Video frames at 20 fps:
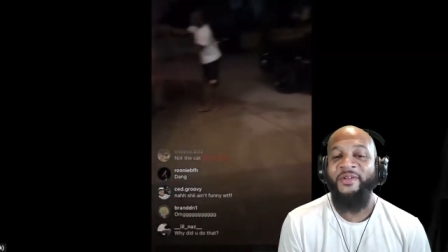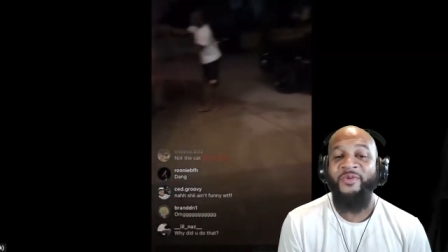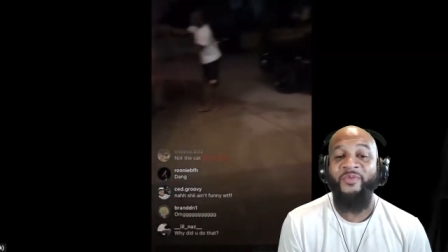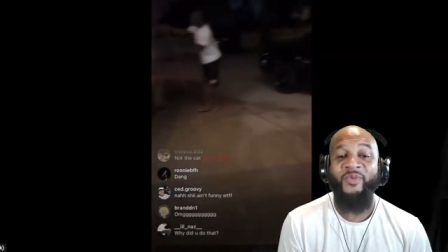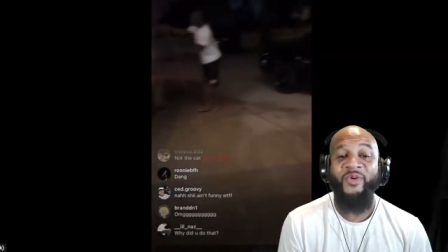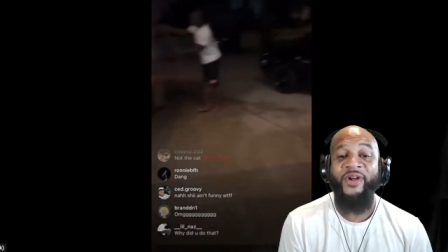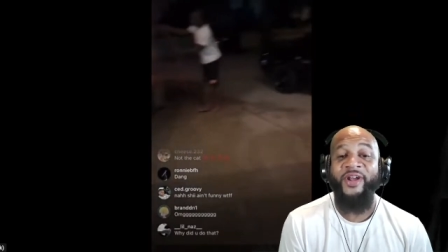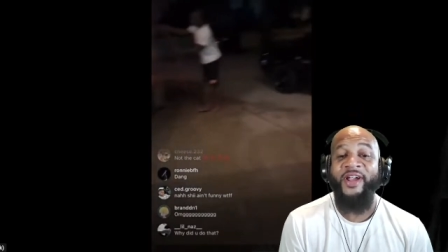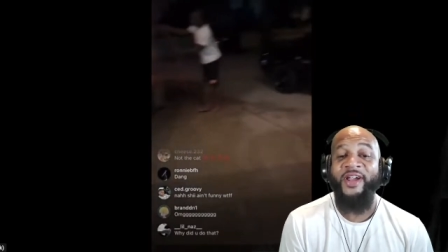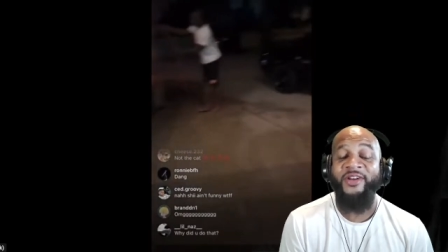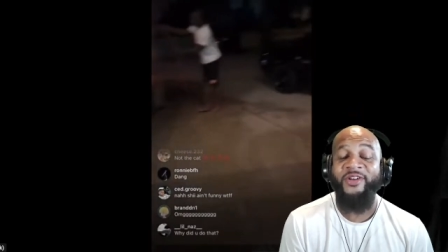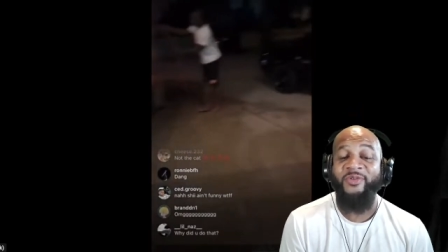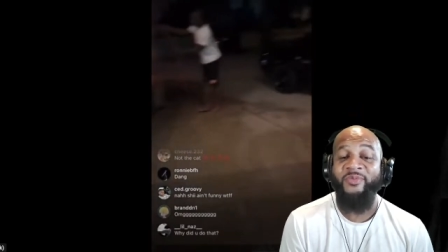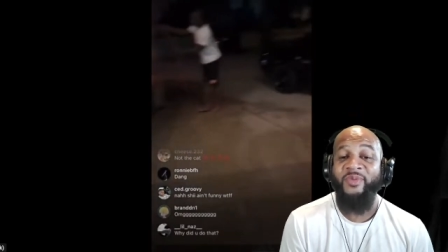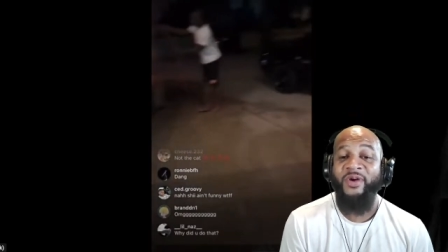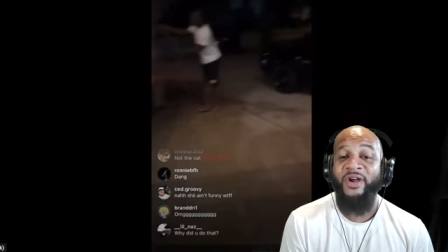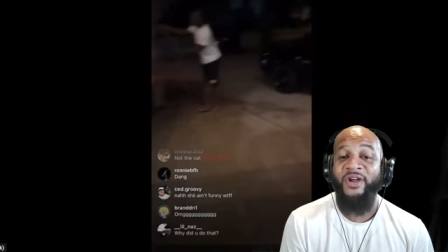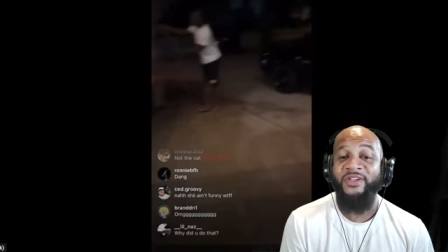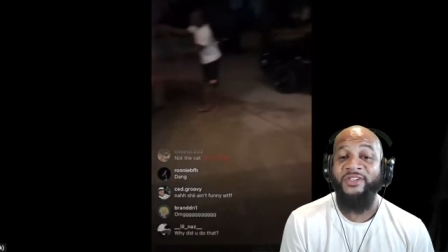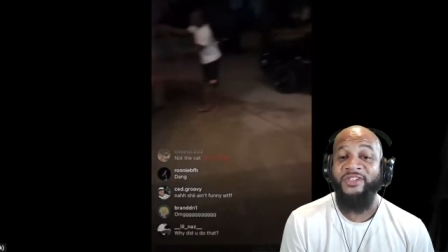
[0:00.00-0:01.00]
you bring out the
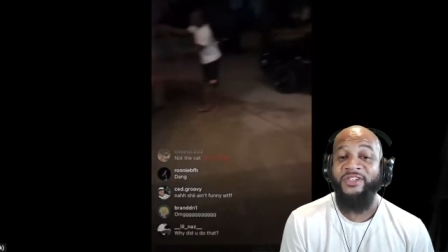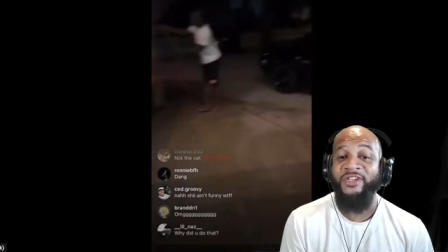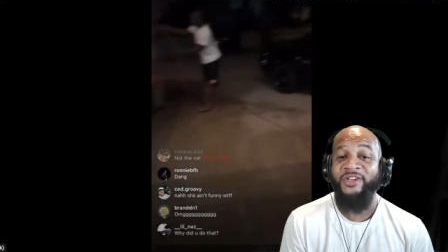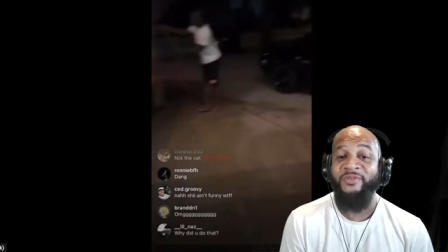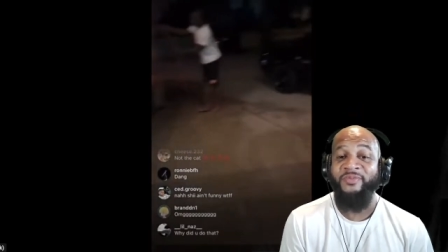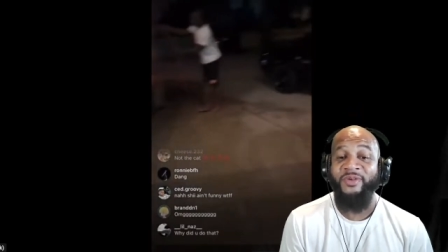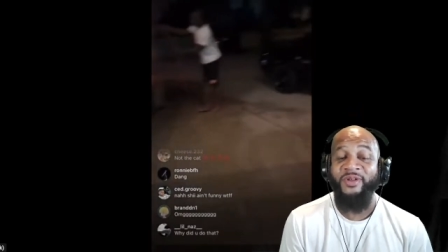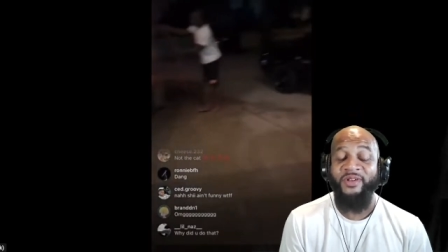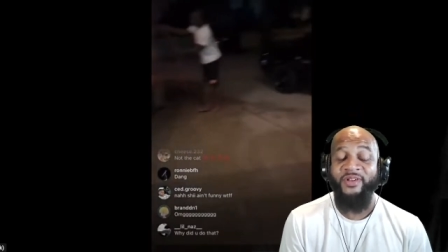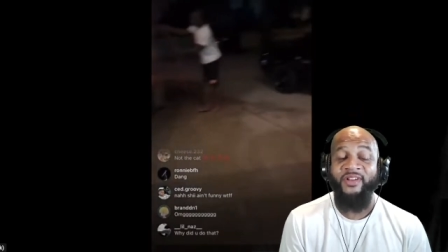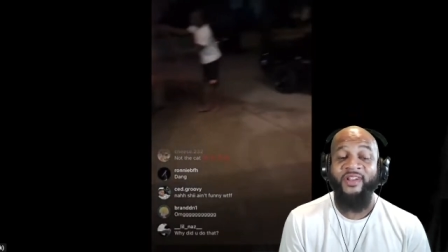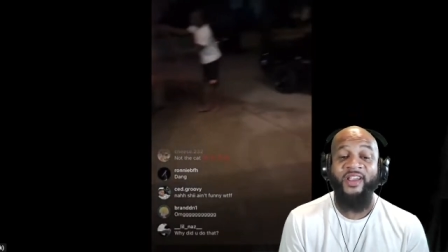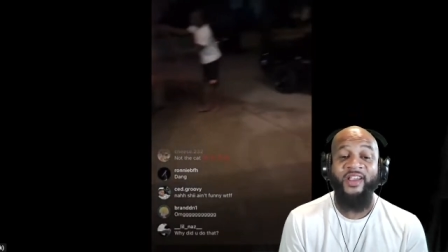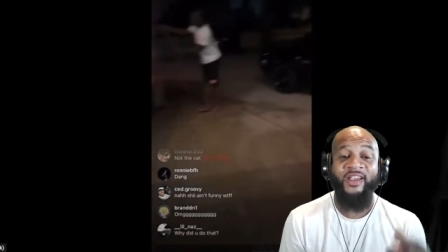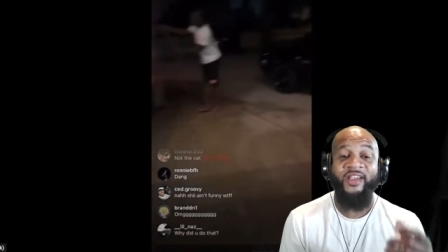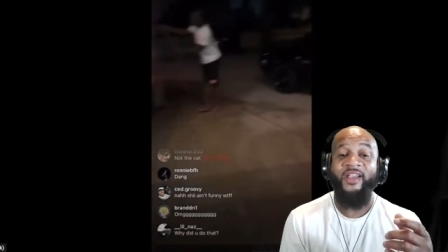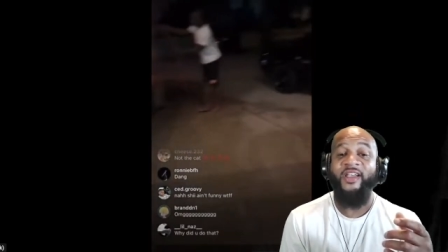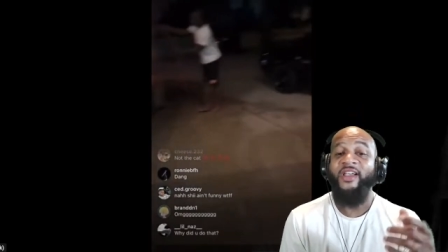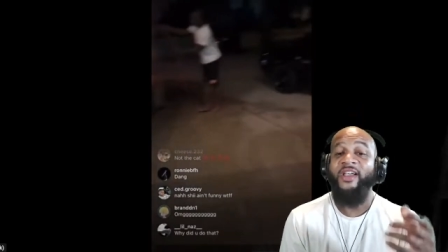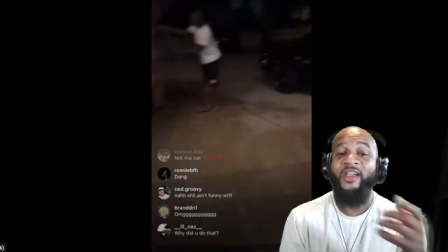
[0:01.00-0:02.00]
monster in me.
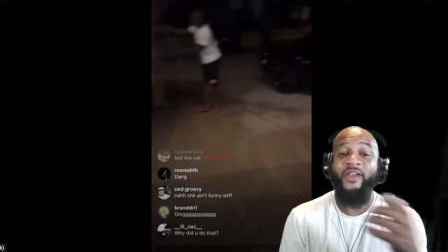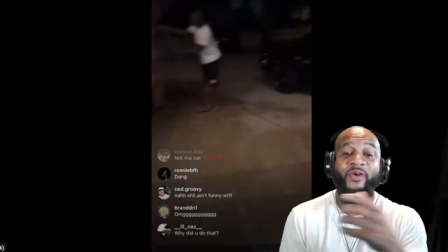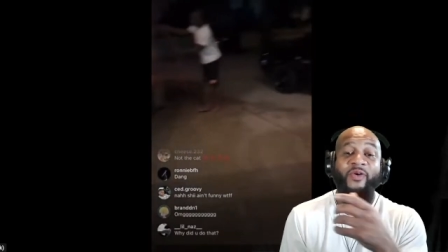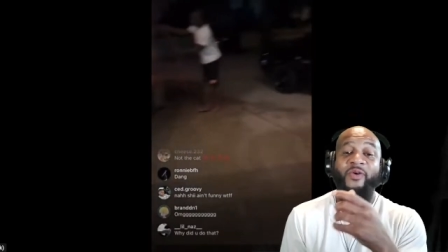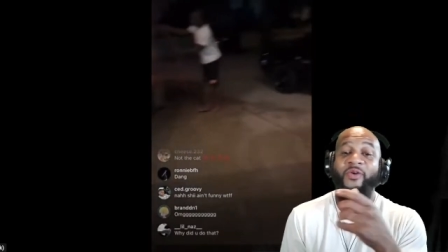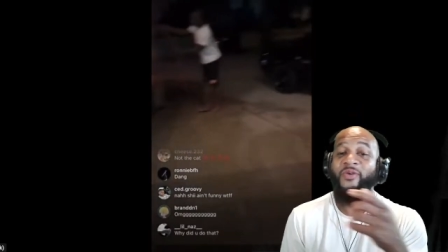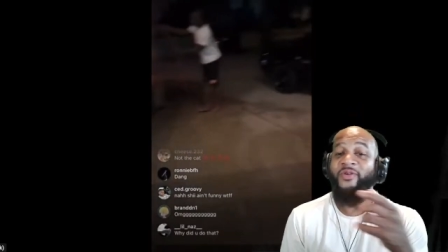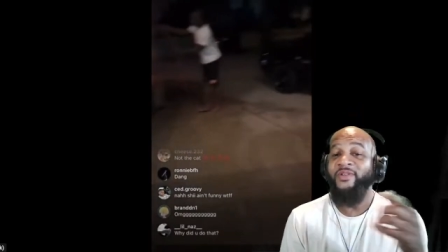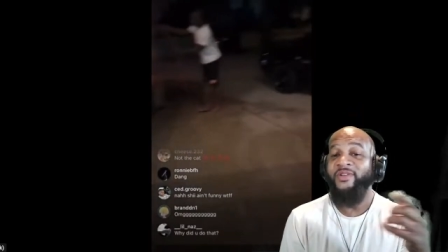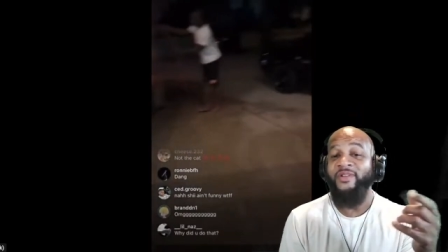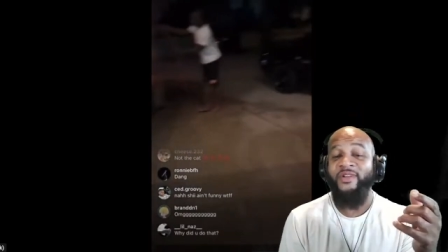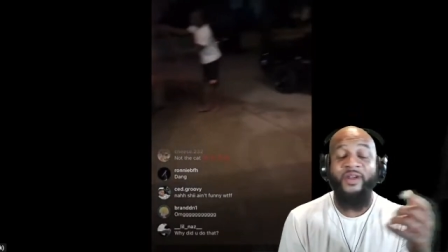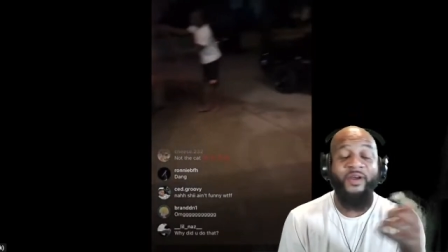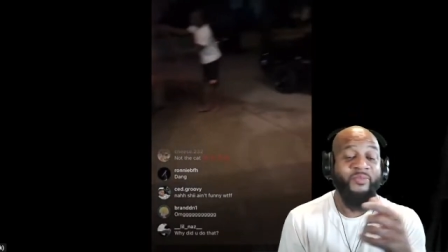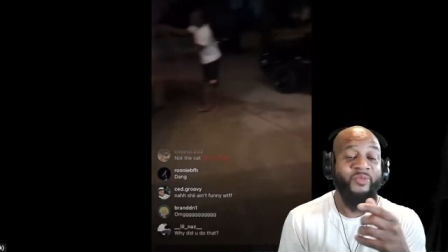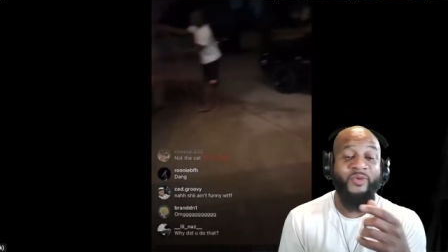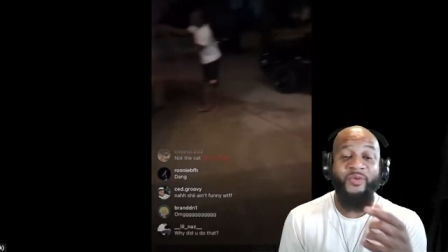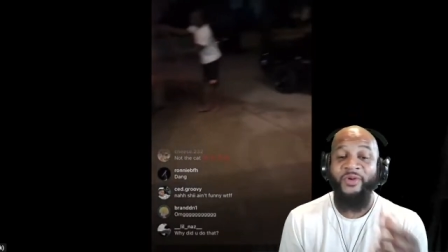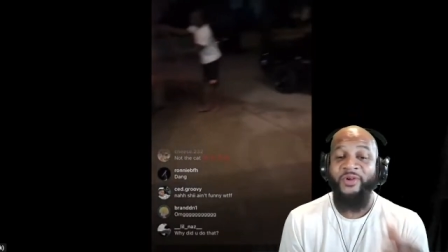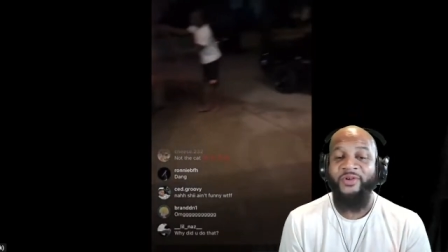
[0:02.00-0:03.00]
I'm going
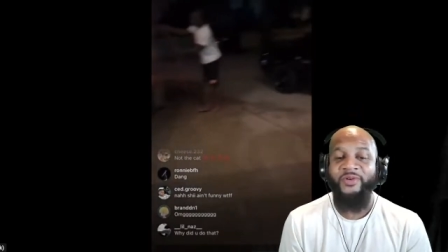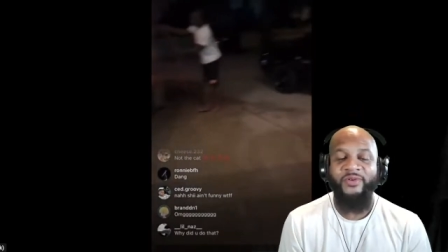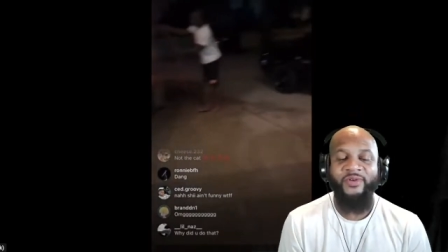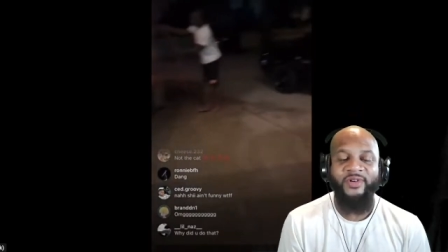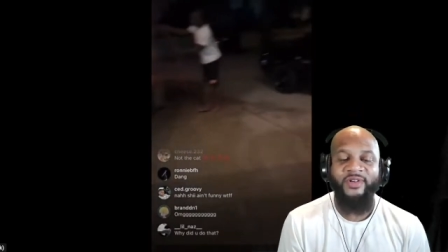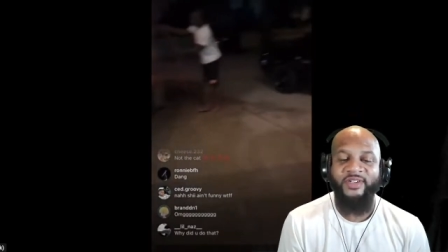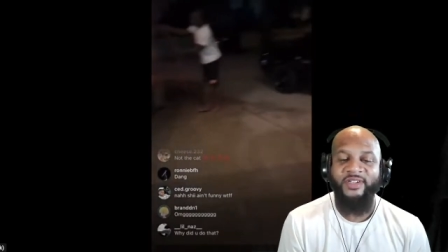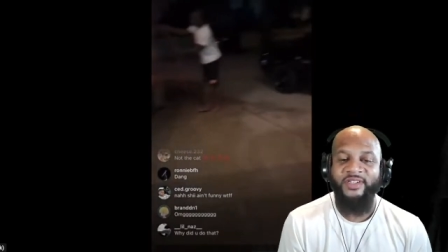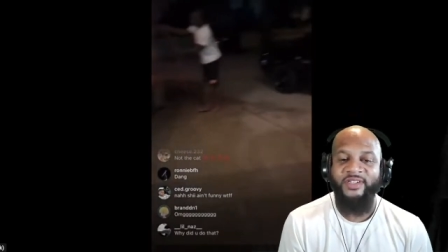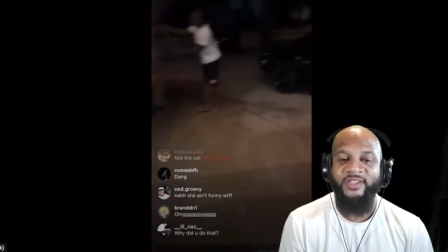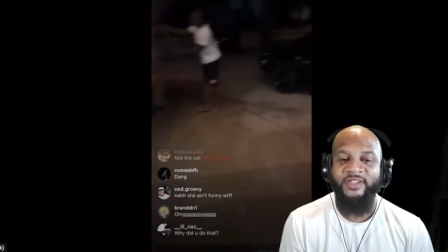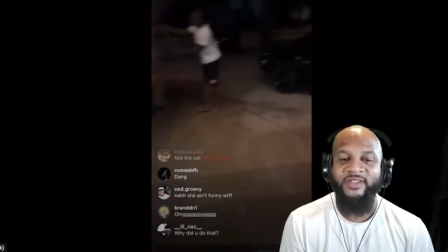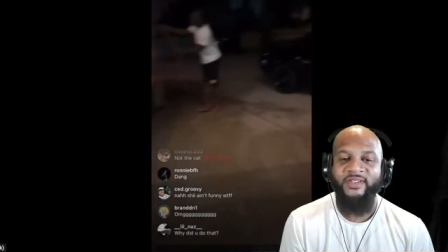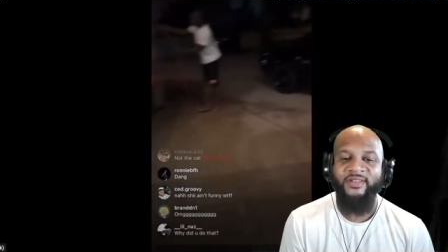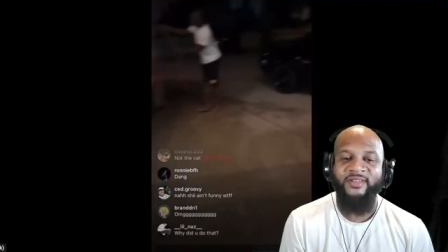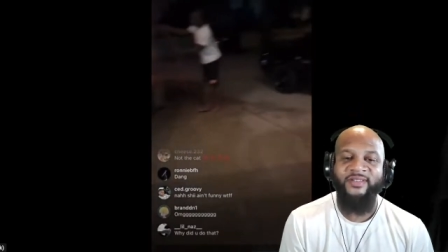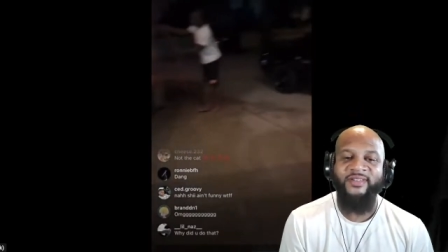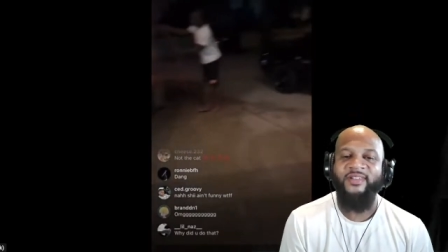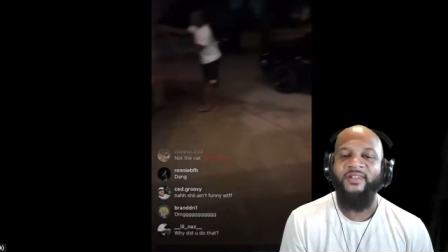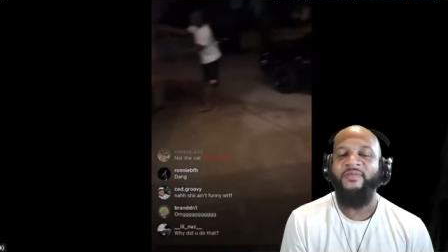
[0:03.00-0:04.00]
to record this.
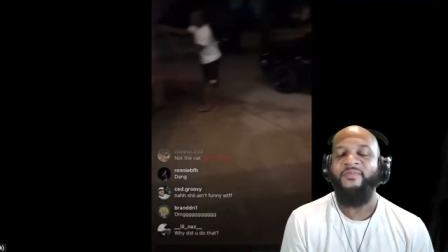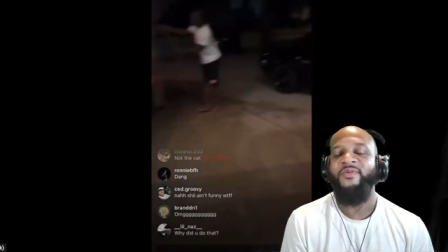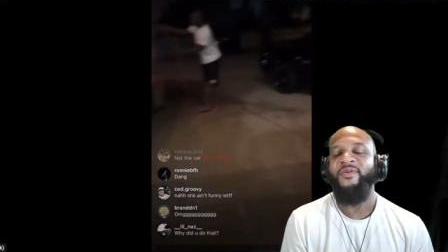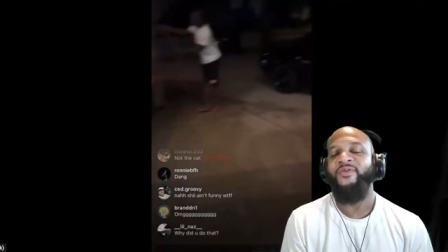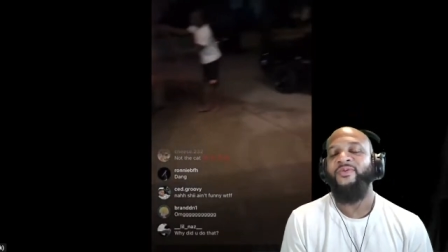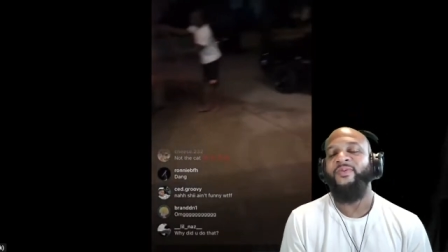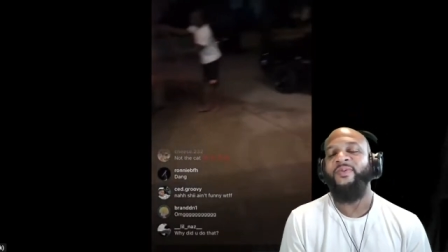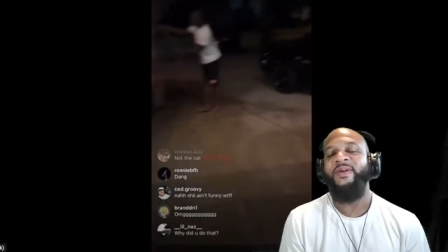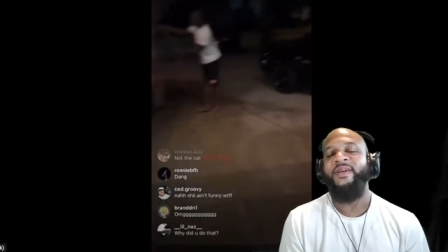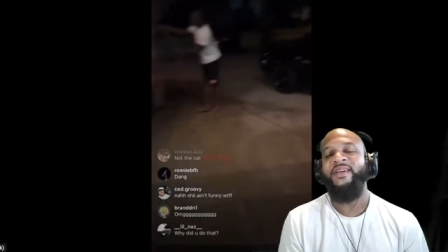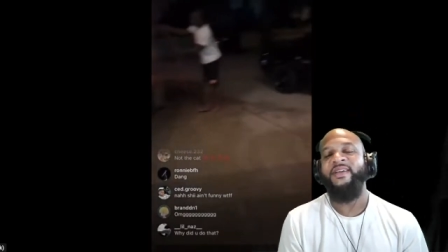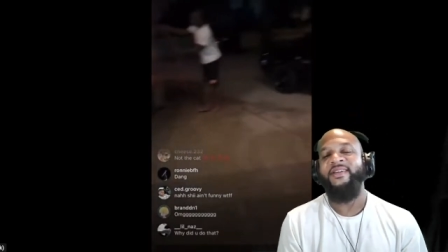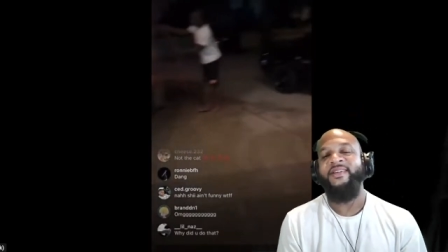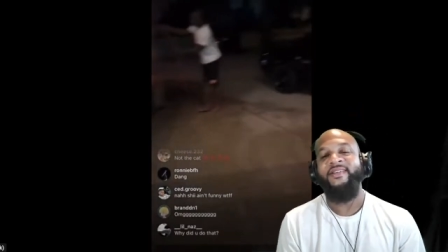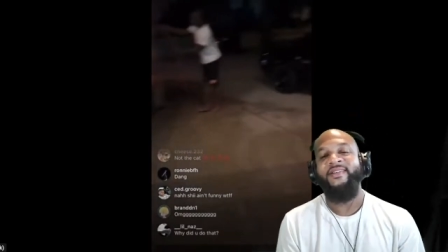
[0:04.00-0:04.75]
Come on, man.